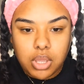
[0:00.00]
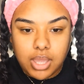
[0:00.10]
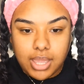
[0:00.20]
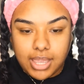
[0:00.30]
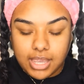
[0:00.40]

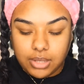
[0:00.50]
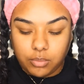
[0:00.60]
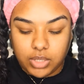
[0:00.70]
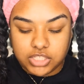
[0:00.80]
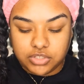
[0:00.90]
And
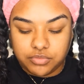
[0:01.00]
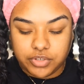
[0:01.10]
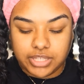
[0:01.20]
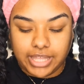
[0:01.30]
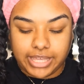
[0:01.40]
once you
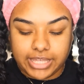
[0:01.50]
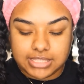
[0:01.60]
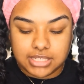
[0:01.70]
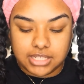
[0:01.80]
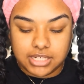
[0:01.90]
feel like
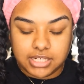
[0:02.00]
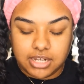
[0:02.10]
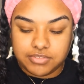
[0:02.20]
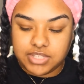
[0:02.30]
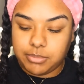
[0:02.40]
it's a good
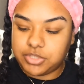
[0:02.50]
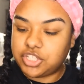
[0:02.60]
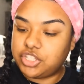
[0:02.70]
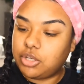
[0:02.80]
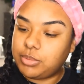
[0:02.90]
enough temperature,
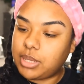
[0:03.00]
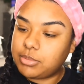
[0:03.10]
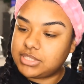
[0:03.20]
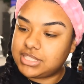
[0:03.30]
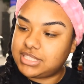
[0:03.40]
you'll be
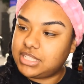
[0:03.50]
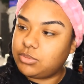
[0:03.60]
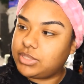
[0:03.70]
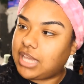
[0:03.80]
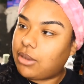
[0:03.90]
able to see
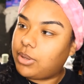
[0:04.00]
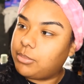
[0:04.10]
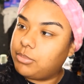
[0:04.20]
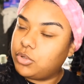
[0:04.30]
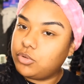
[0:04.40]
with how it
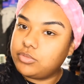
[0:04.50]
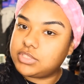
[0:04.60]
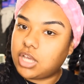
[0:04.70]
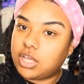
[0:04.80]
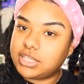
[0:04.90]
moves
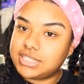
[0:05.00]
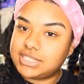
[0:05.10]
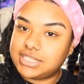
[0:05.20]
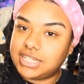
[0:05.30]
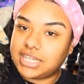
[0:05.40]
on the
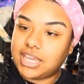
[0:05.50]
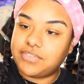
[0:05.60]
stick.